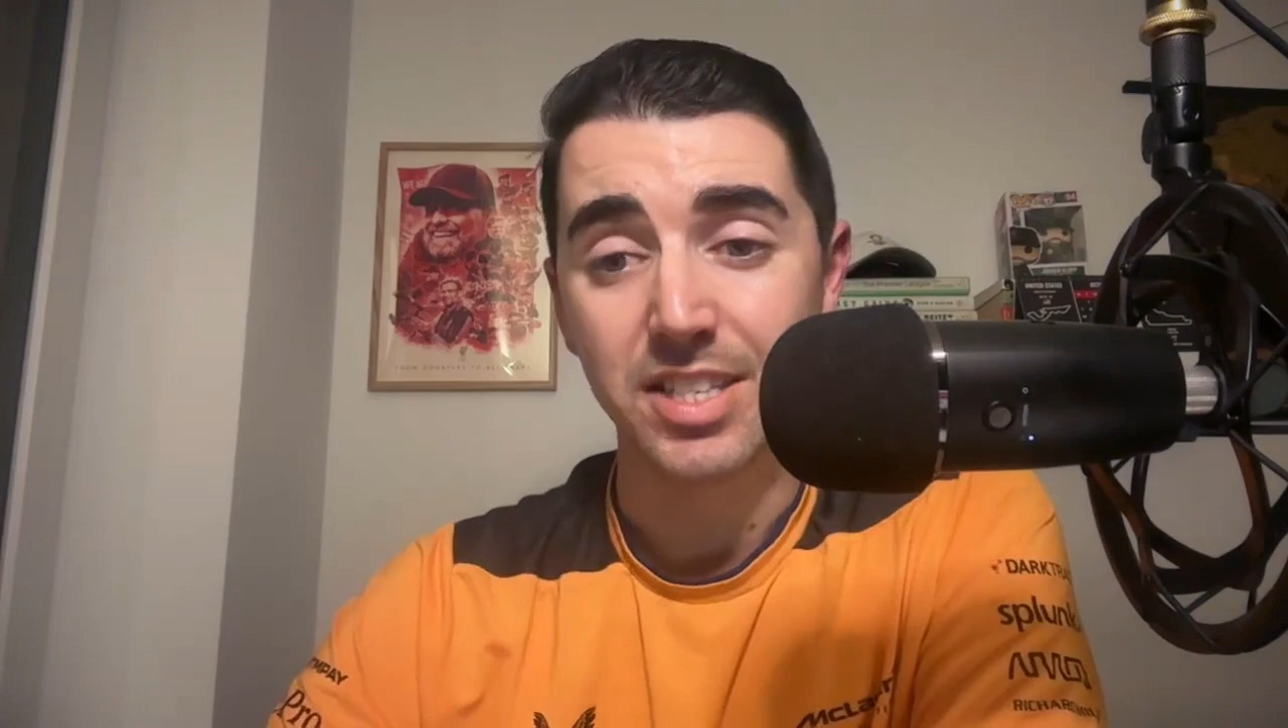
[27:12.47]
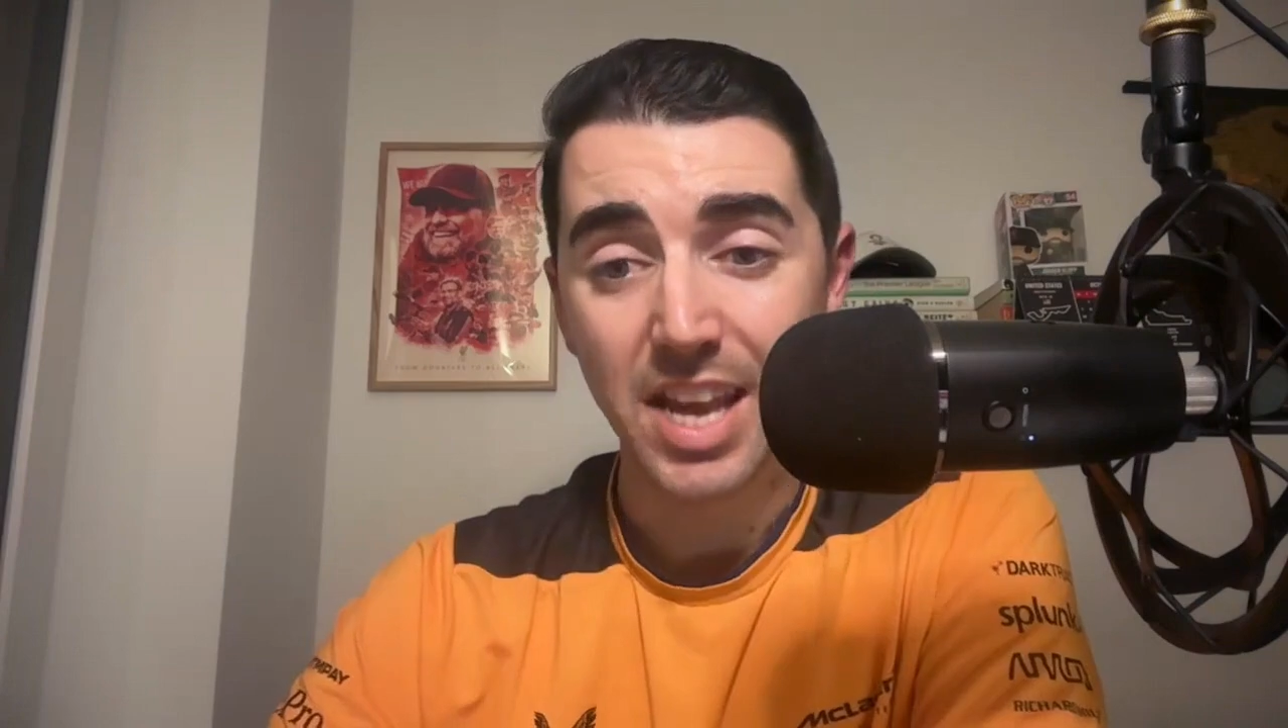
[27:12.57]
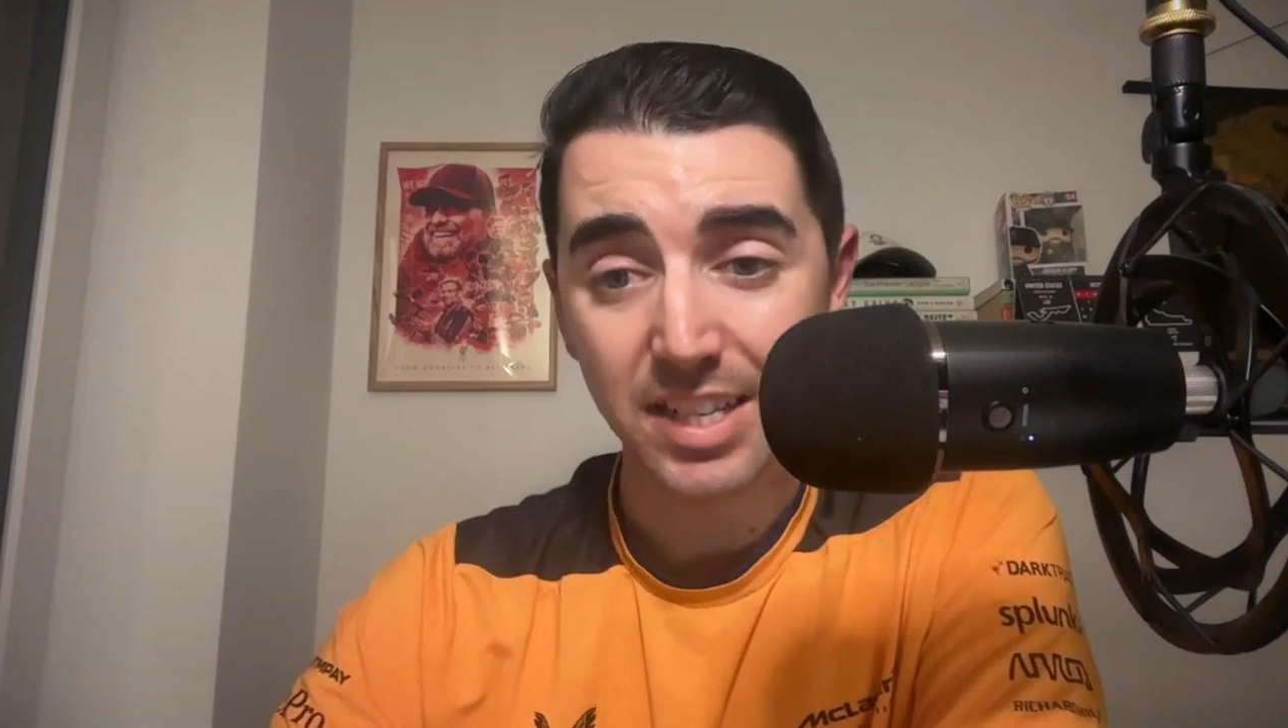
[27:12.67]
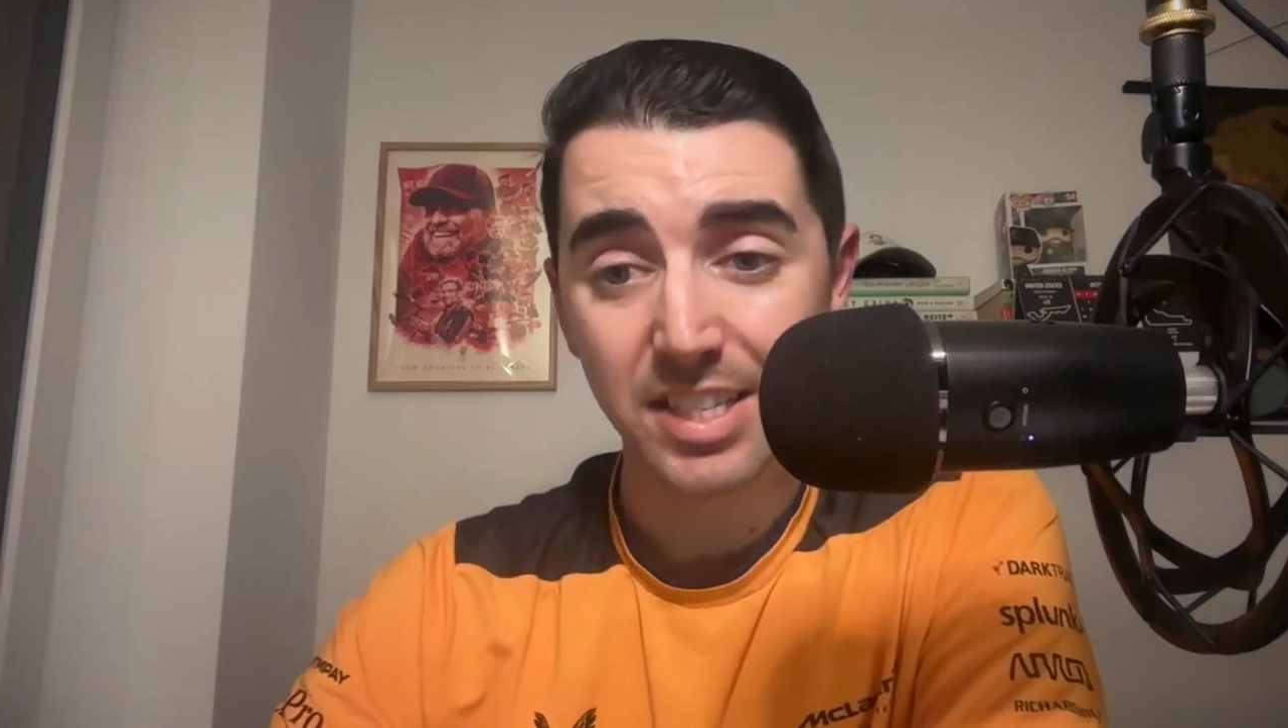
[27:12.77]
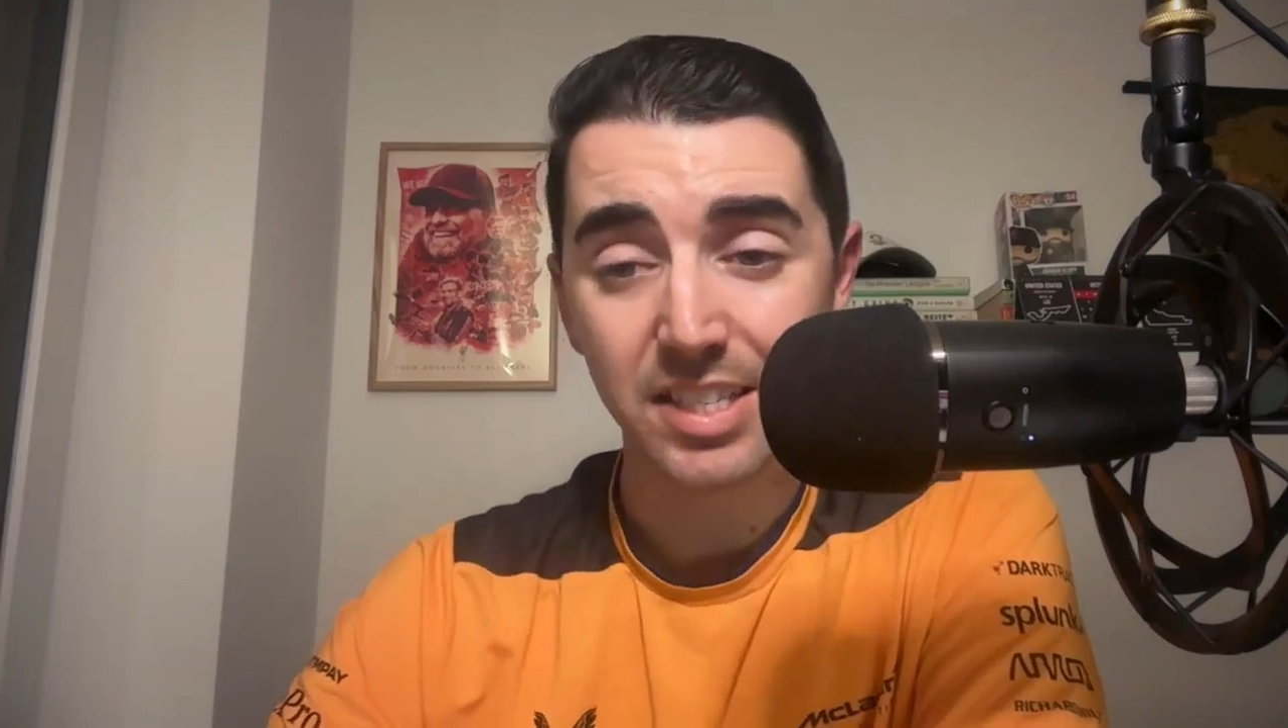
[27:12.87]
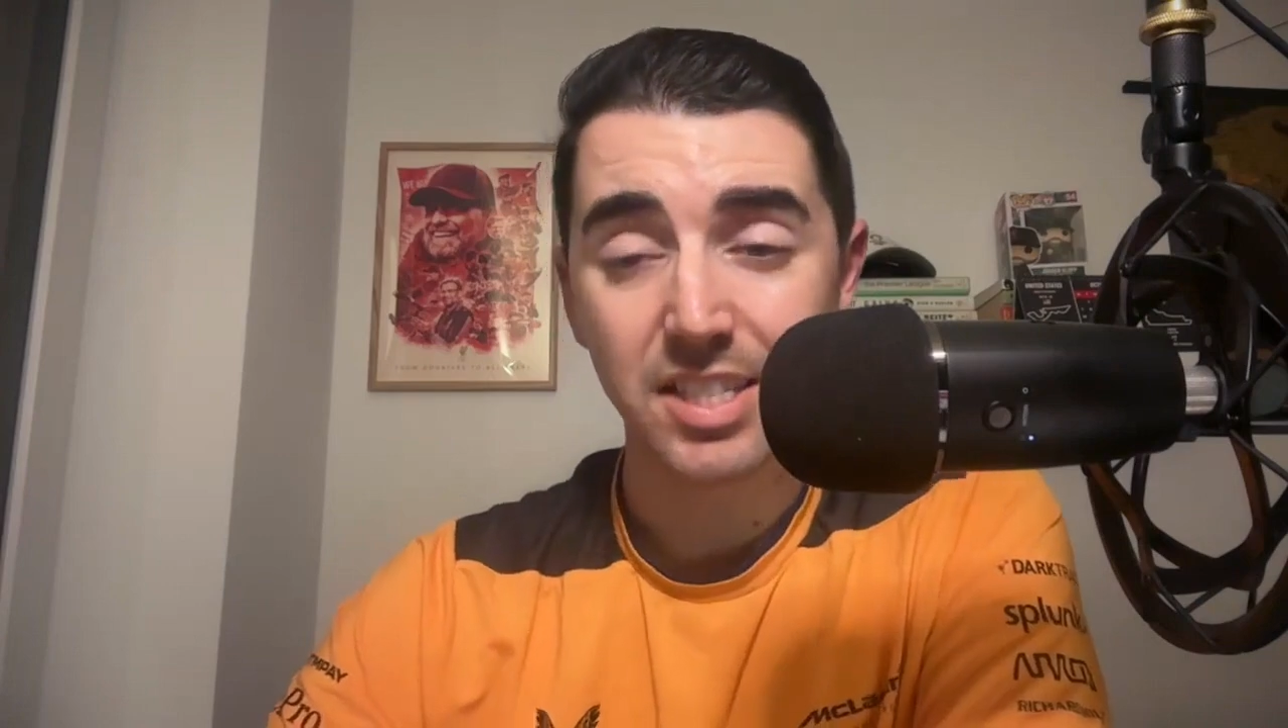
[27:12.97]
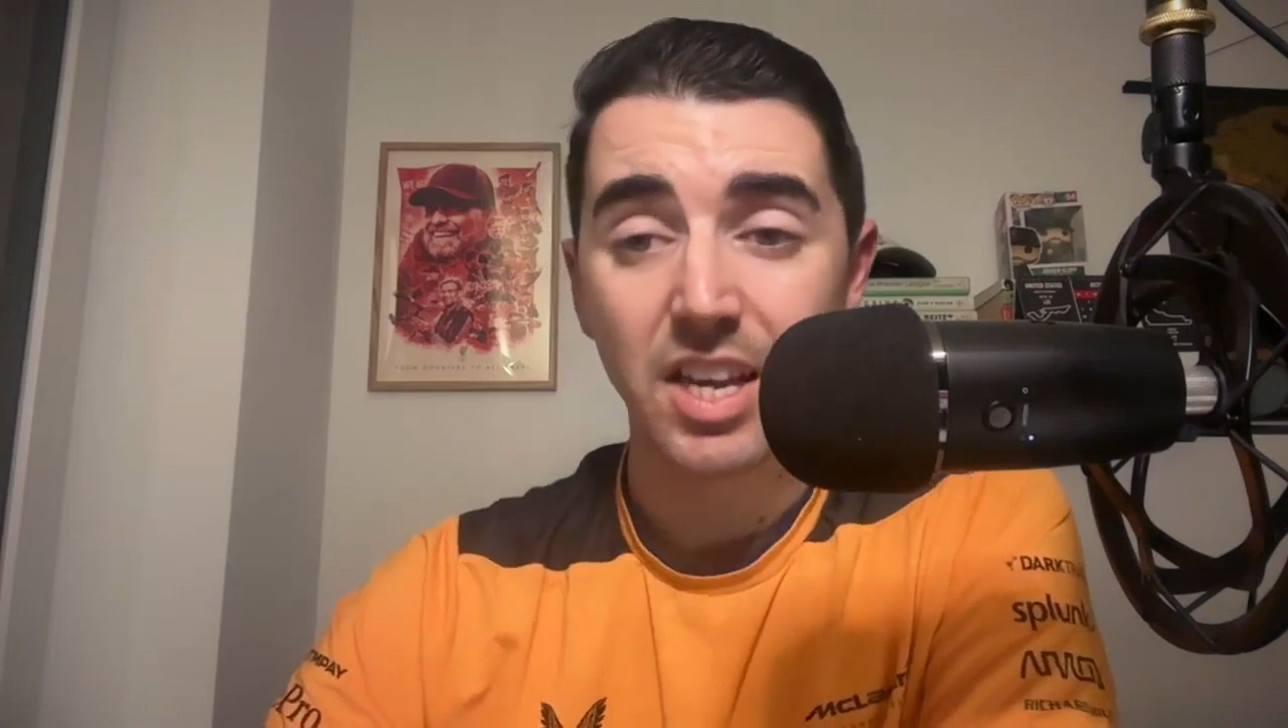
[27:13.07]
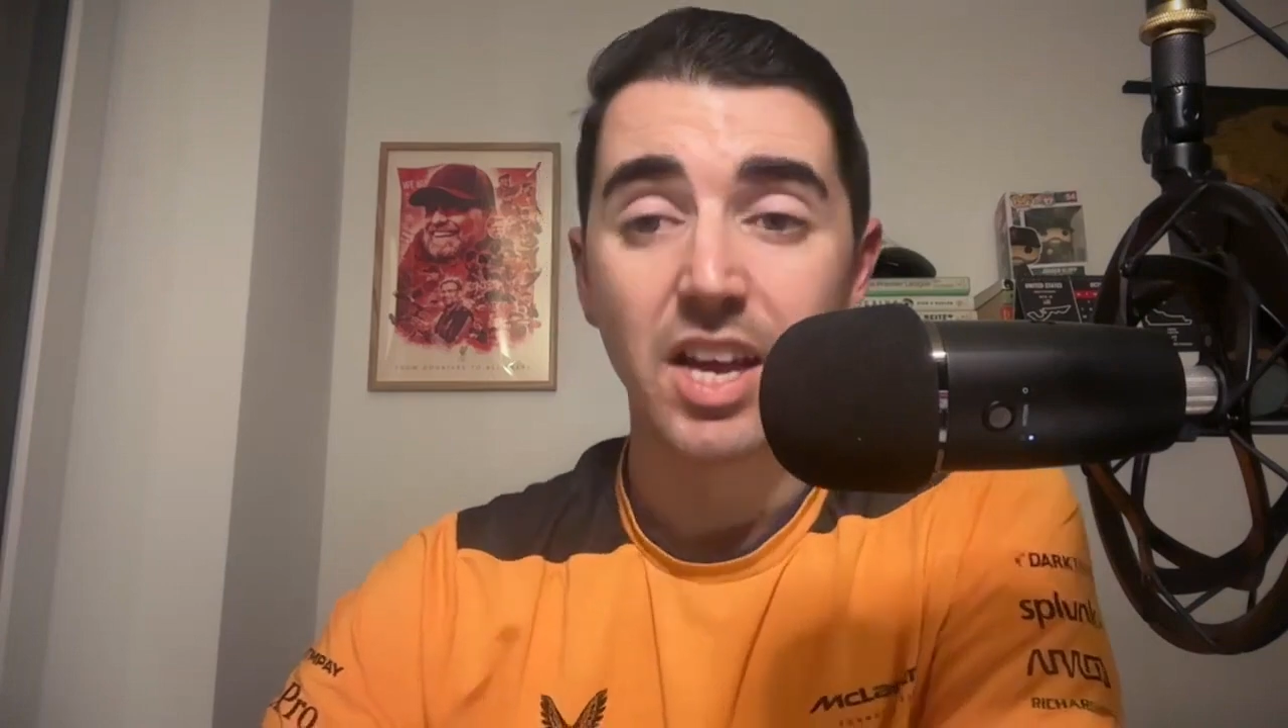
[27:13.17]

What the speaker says: Texas.